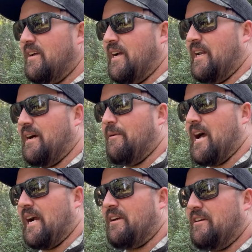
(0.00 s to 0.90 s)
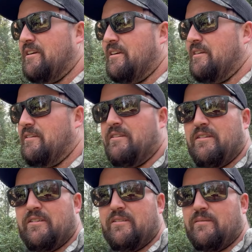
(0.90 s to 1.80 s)
And I'm like,
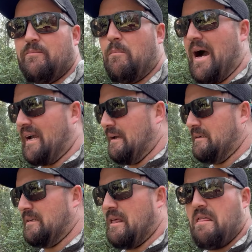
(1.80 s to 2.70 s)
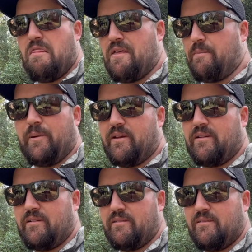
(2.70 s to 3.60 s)
Mark, thump it.
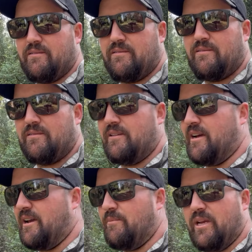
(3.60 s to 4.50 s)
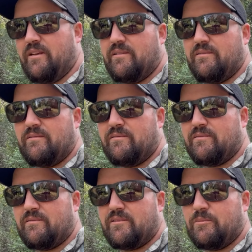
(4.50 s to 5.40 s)
You know what I mean?
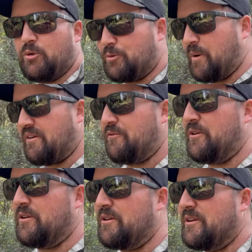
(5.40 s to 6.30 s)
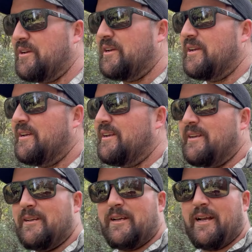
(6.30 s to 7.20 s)
It's a bushbuck for you.
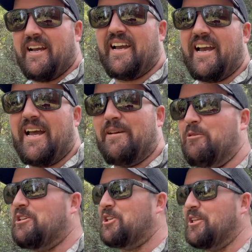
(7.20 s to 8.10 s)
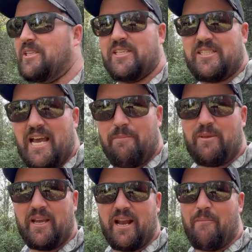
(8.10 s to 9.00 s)
And we shoot this damn
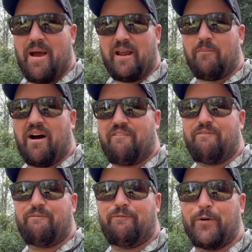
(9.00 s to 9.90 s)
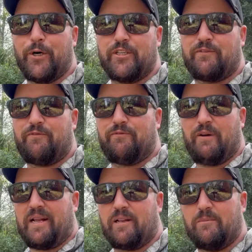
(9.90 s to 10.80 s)
thing, and I make my first
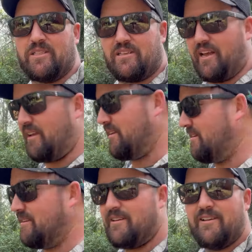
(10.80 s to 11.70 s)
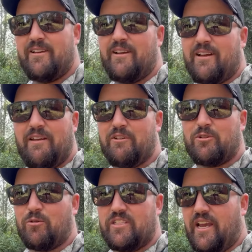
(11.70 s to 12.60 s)
fatal mistake. Never
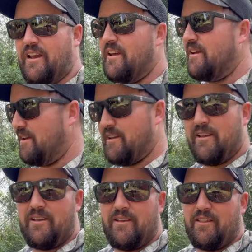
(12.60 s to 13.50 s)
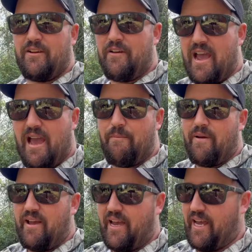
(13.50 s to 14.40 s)
saw its head. The ram
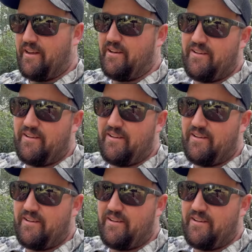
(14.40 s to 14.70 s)
had